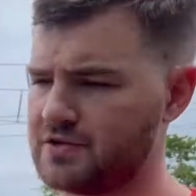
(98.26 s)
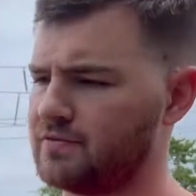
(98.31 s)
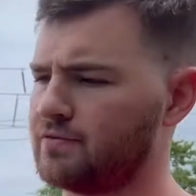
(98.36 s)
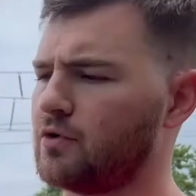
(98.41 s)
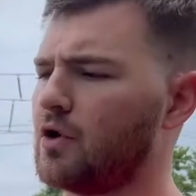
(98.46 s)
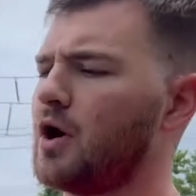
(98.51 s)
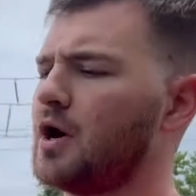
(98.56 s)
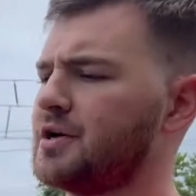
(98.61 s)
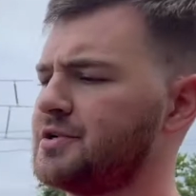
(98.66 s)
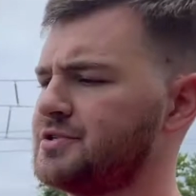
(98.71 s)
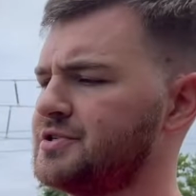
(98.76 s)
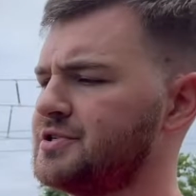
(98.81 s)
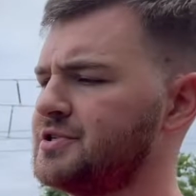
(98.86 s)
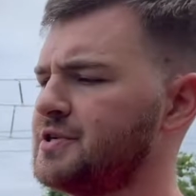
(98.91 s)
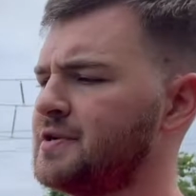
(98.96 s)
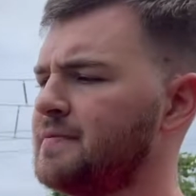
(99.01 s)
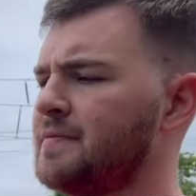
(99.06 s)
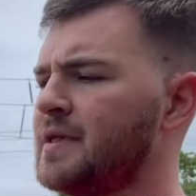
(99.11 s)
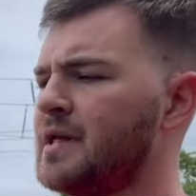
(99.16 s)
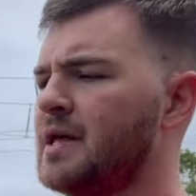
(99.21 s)
frost.
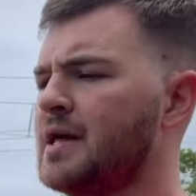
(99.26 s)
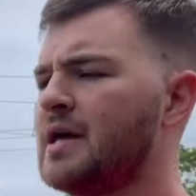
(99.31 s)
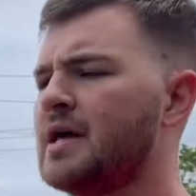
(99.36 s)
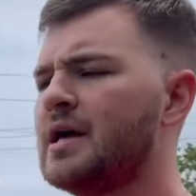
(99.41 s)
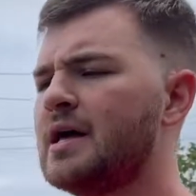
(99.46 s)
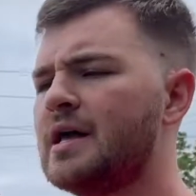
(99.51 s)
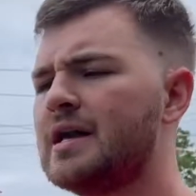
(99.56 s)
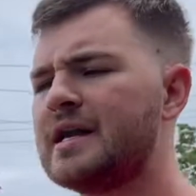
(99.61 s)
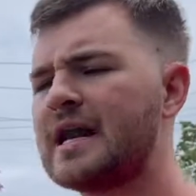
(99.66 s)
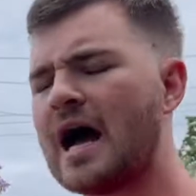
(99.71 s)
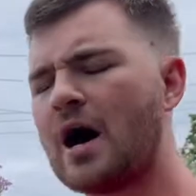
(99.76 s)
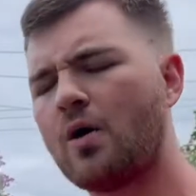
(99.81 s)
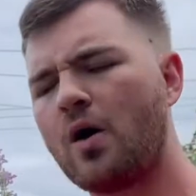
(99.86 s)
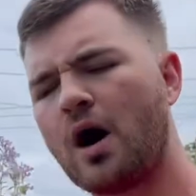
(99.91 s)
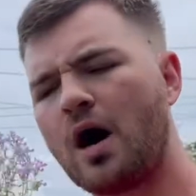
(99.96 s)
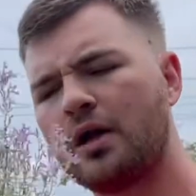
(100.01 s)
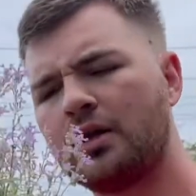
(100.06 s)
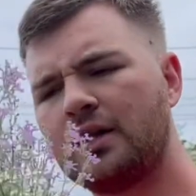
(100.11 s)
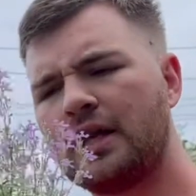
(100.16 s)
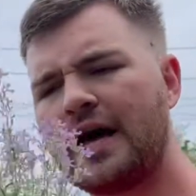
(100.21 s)
Now,
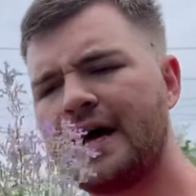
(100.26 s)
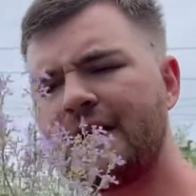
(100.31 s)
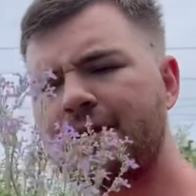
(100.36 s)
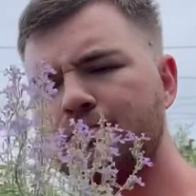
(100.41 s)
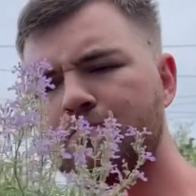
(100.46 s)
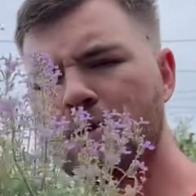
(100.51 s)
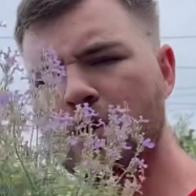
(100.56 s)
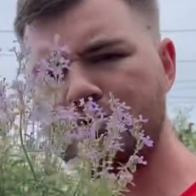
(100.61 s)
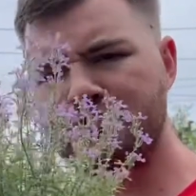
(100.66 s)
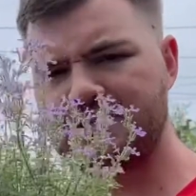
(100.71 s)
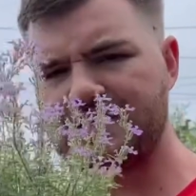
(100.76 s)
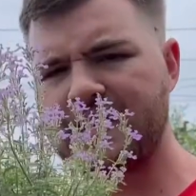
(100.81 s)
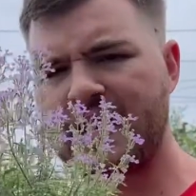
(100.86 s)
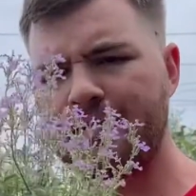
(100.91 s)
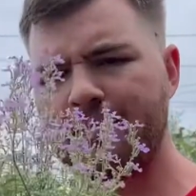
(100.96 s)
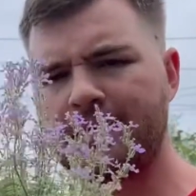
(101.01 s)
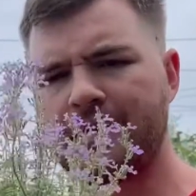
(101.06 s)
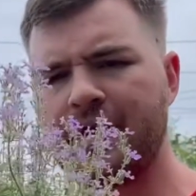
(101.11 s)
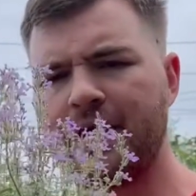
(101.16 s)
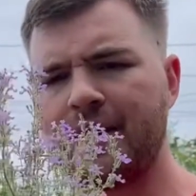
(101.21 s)
unlike most
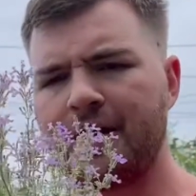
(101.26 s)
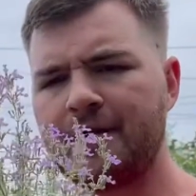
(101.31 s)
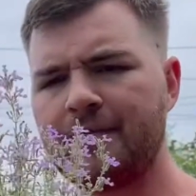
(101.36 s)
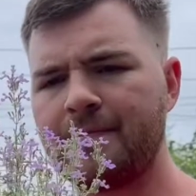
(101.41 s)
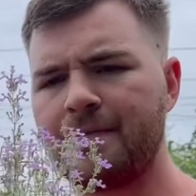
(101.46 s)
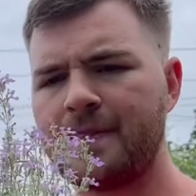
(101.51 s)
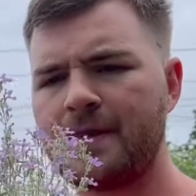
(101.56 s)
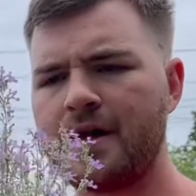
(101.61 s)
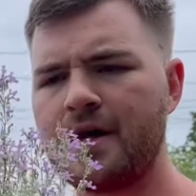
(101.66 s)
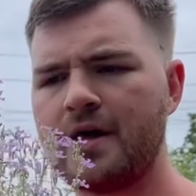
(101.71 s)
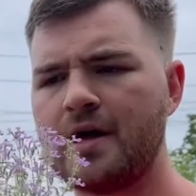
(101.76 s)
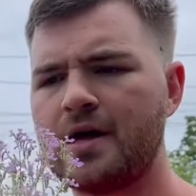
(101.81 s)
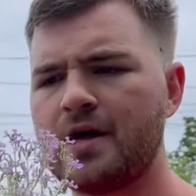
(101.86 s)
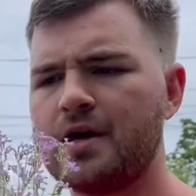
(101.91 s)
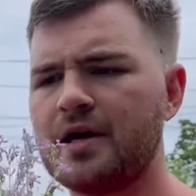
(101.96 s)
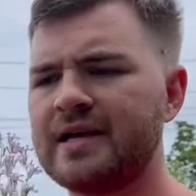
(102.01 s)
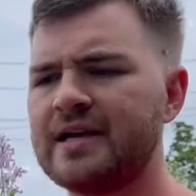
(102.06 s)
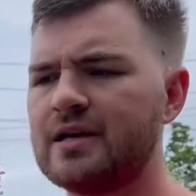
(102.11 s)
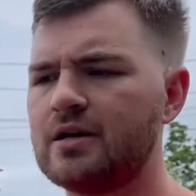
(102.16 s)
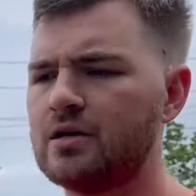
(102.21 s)
Nepeta,
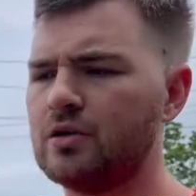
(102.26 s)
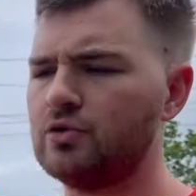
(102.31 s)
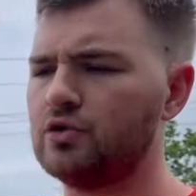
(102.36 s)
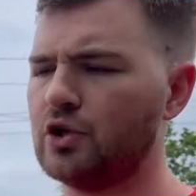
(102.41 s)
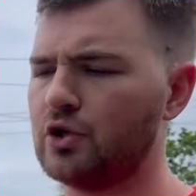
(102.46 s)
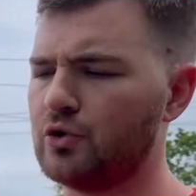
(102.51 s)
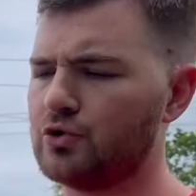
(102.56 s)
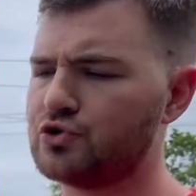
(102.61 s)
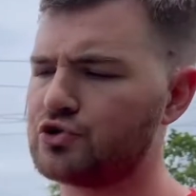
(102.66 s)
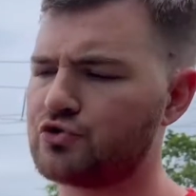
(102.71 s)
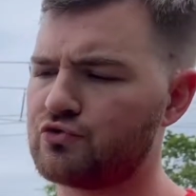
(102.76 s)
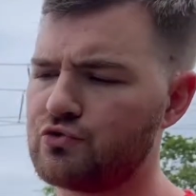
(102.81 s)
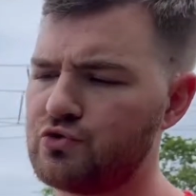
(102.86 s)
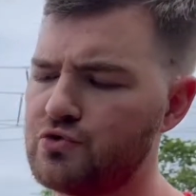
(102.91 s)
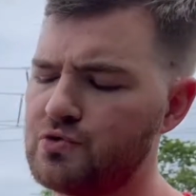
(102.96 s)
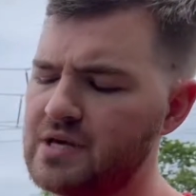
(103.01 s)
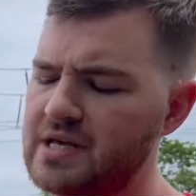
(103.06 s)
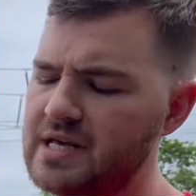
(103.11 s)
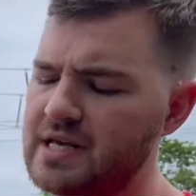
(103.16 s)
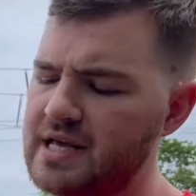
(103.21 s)
Little
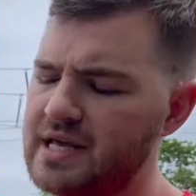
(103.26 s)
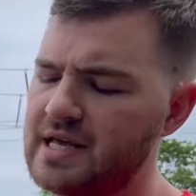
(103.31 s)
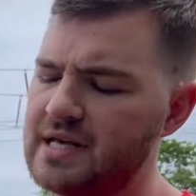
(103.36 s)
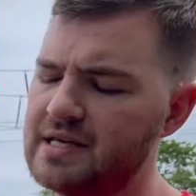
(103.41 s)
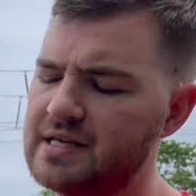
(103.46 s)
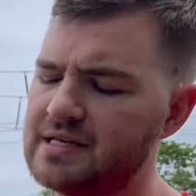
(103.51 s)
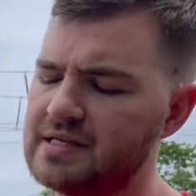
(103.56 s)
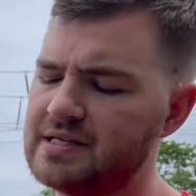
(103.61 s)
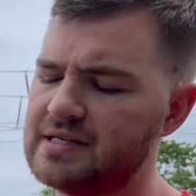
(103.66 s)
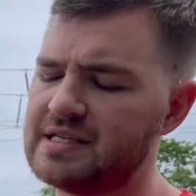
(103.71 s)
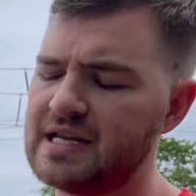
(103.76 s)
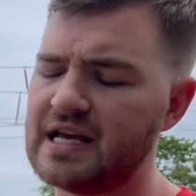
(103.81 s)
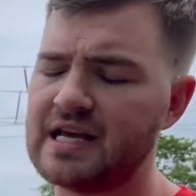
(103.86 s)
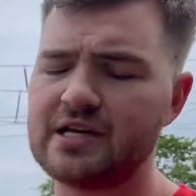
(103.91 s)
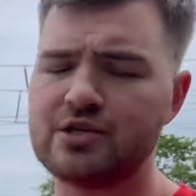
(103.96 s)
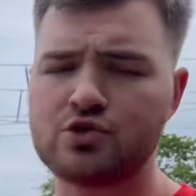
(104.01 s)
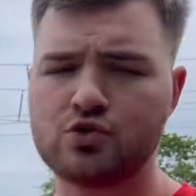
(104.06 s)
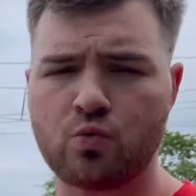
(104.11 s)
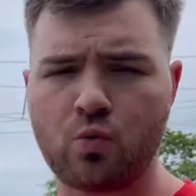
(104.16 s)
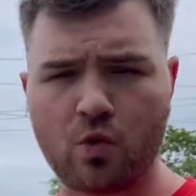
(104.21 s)
Trudy is a
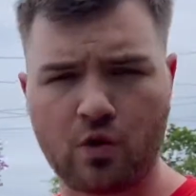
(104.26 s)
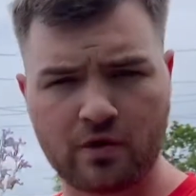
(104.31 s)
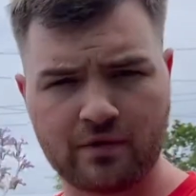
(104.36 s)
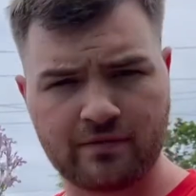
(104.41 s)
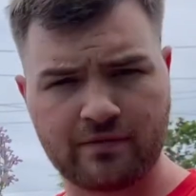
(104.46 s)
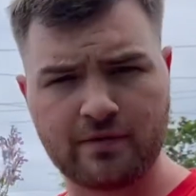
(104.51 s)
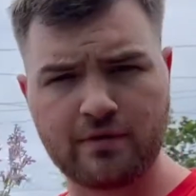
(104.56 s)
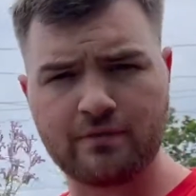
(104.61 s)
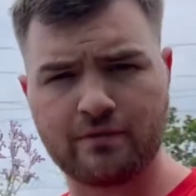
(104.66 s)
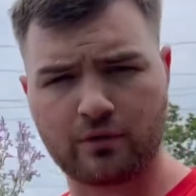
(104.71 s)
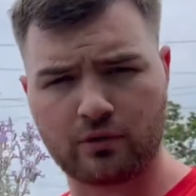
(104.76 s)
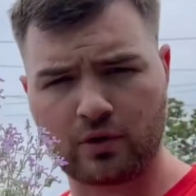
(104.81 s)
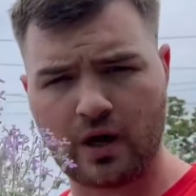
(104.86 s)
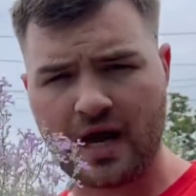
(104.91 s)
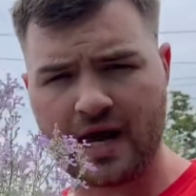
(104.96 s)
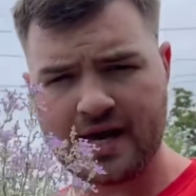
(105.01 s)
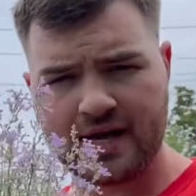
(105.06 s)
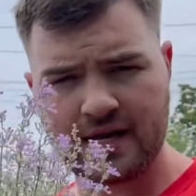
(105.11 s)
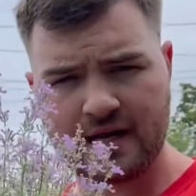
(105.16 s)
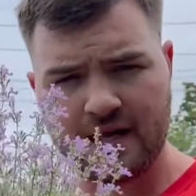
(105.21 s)
dwarf
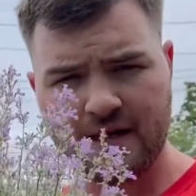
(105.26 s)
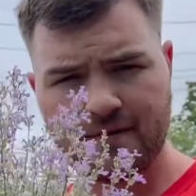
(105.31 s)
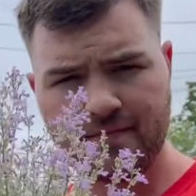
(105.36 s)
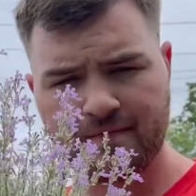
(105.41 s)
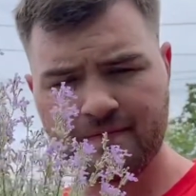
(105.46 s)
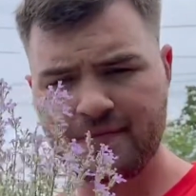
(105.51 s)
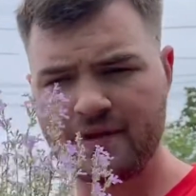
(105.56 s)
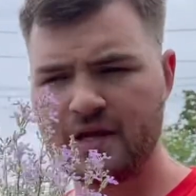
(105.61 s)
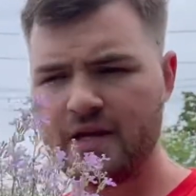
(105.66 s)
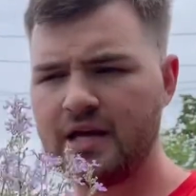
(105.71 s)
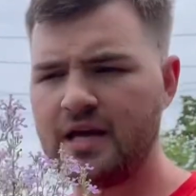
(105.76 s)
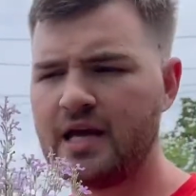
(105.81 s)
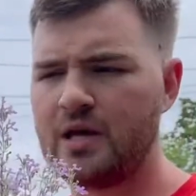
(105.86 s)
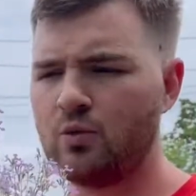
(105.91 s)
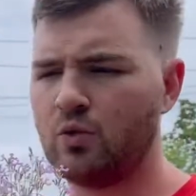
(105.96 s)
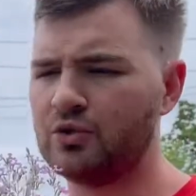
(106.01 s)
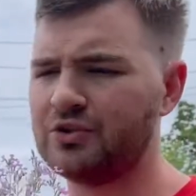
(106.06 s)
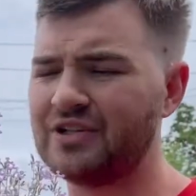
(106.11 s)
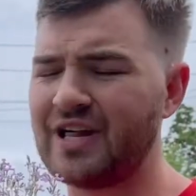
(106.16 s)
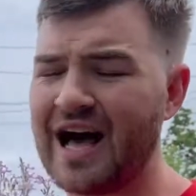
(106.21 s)
variety. It
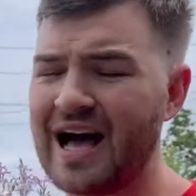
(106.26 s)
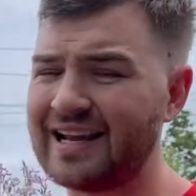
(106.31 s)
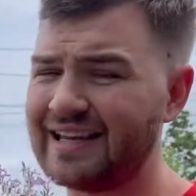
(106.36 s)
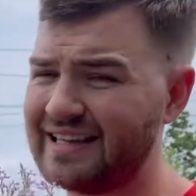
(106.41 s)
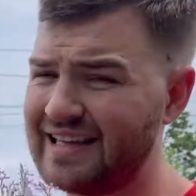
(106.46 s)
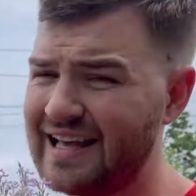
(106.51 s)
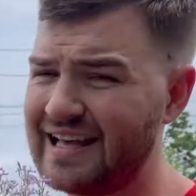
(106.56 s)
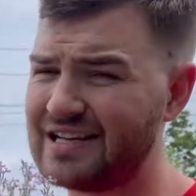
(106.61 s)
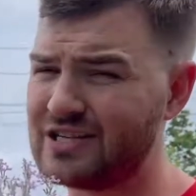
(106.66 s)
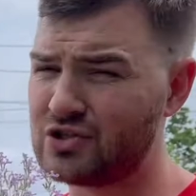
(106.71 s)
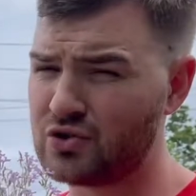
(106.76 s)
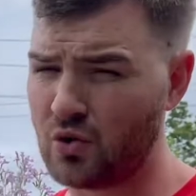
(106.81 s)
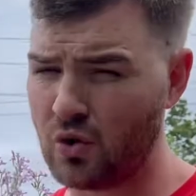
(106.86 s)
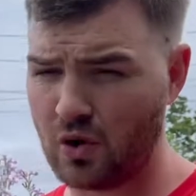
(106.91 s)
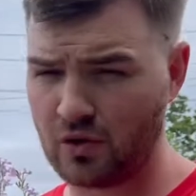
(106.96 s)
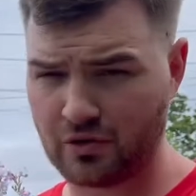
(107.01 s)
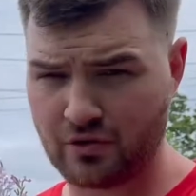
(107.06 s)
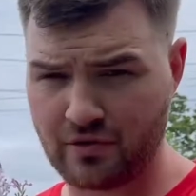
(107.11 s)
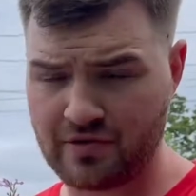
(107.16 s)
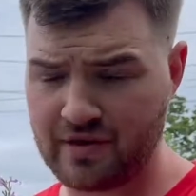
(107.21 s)
will not get
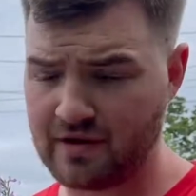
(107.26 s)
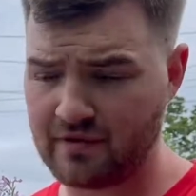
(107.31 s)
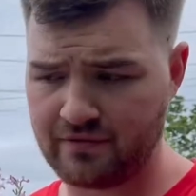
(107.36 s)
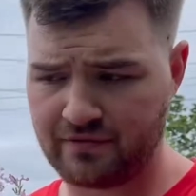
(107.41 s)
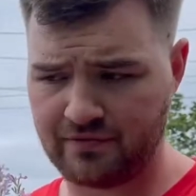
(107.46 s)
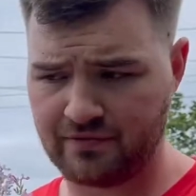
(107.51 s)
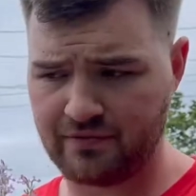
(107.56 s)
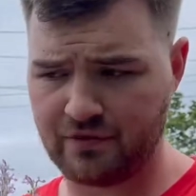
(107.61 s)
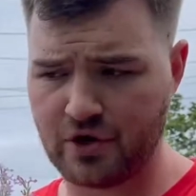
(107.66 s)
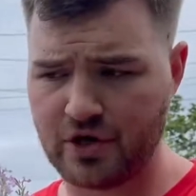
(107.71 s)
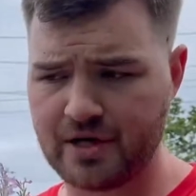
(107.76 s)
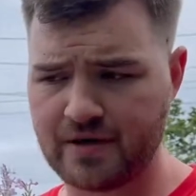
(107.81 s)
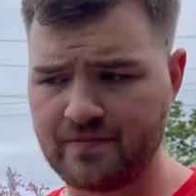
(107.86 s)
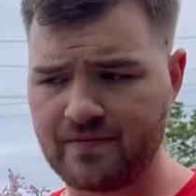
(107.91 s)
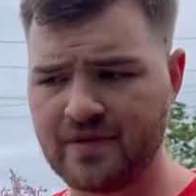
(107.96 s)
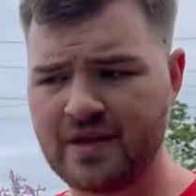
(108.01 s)
taller than a foot.